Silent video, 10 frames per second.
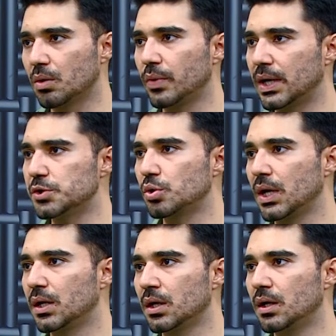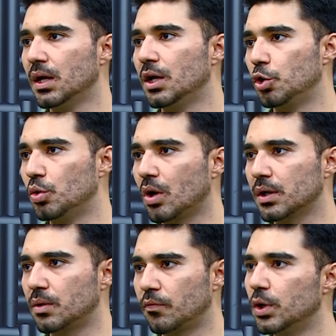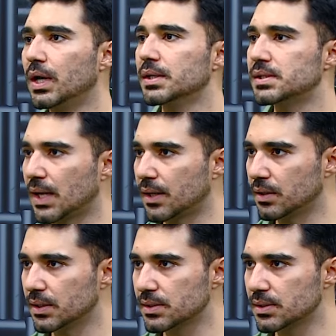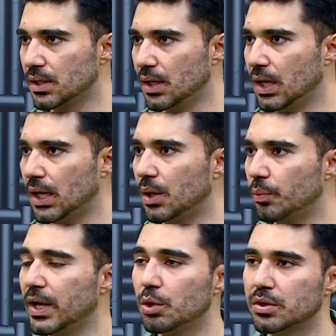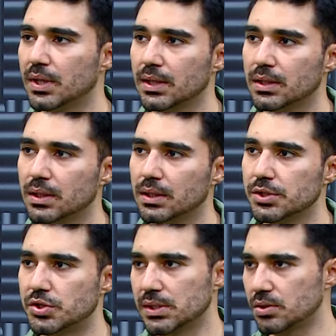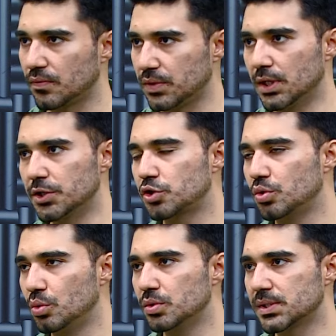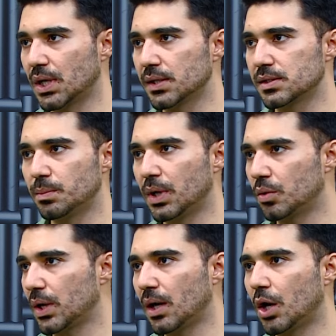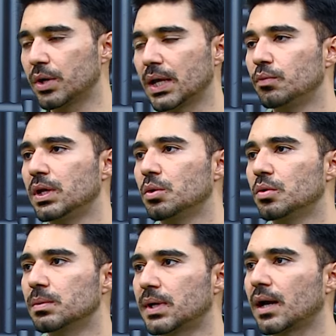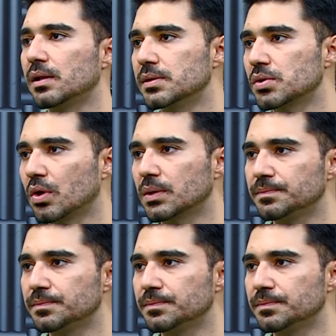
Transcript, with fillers: know well educated do not fully understand this. Uh, where do you think the gist of the issue starts about, and how can we, you know, tackle this on?